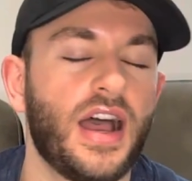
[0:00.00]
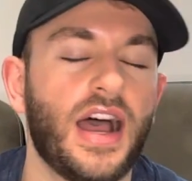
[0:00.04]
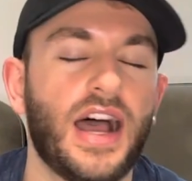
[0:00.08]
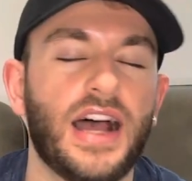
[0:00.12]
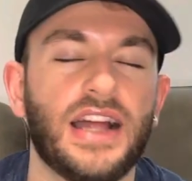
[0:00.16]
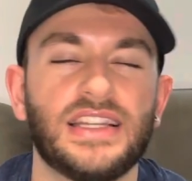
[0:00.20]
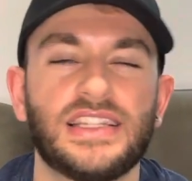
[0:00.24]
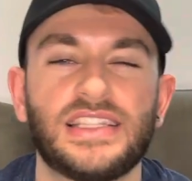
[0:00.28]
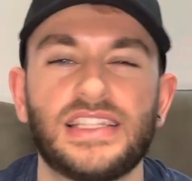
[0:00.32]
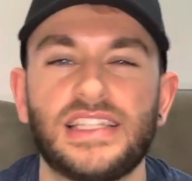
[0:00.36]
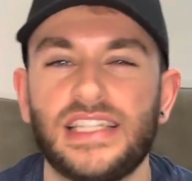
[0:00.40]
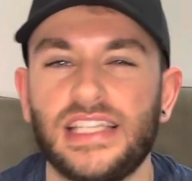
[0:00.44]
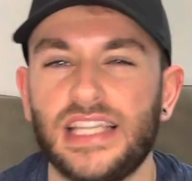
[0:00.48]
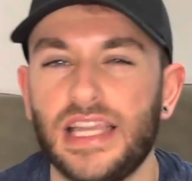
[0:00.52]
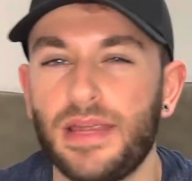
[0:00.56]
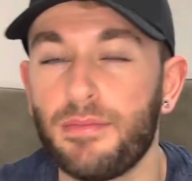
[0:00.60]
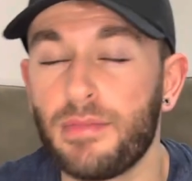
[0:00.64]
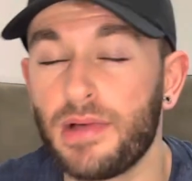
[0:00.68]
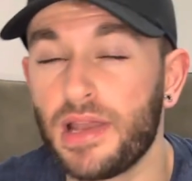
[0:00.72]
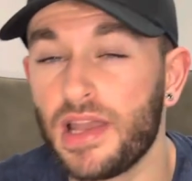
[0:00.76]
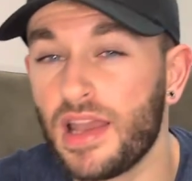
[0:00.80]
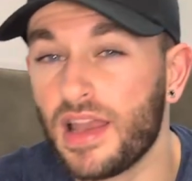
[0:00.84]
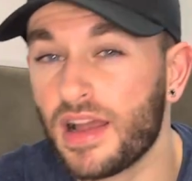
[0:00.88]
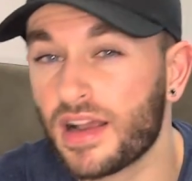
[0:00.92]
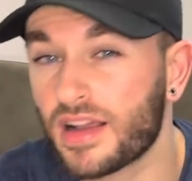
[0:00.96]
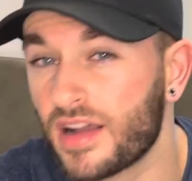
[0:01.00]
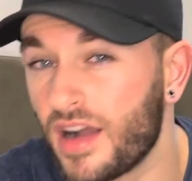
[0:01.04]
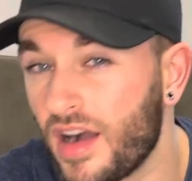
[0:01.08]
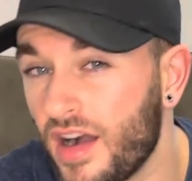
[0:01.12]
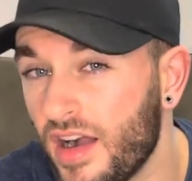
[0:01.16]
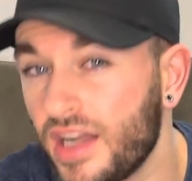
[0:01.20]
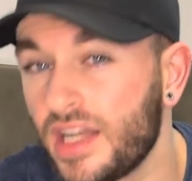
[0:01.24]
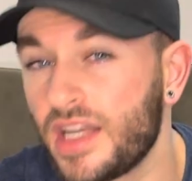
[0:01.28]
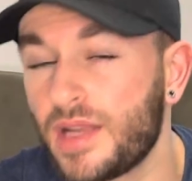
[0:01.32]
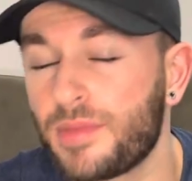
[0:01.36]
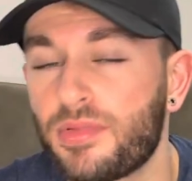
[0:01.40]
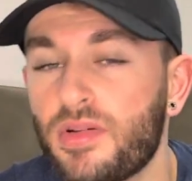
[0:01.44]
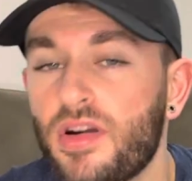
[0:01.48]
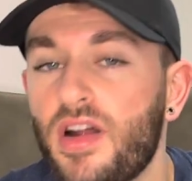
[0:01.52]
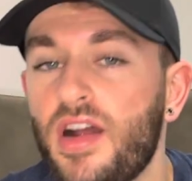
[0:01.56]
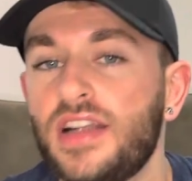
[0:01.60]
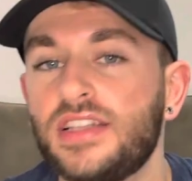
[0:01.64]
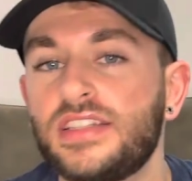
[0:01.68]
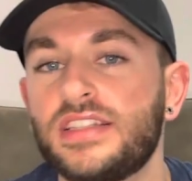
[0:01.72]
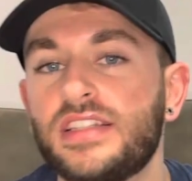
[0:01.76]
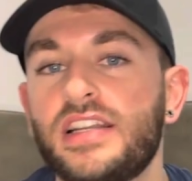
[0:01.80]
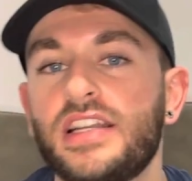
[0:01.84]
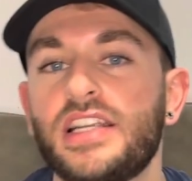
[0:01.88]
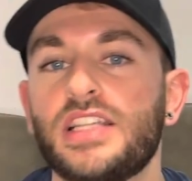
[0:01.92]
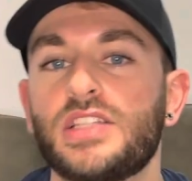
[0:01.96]
a similar kind of
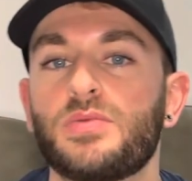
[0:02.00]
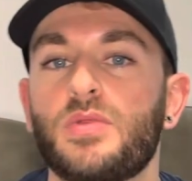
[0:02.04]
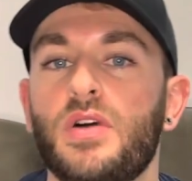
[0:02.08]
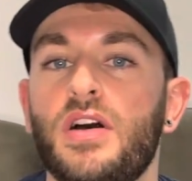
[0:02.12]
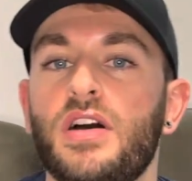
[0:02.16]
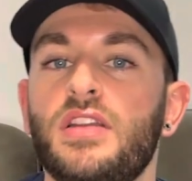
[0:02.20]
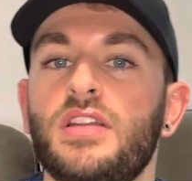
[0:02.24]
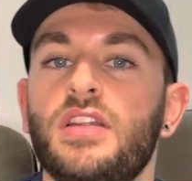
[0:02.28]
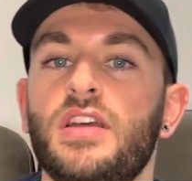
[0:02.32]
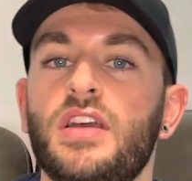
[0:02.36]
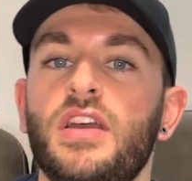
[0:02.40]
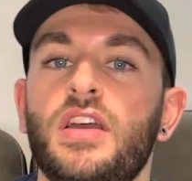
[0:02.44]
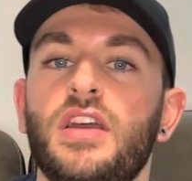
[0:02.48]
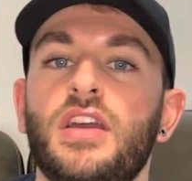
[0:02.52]
price to this one.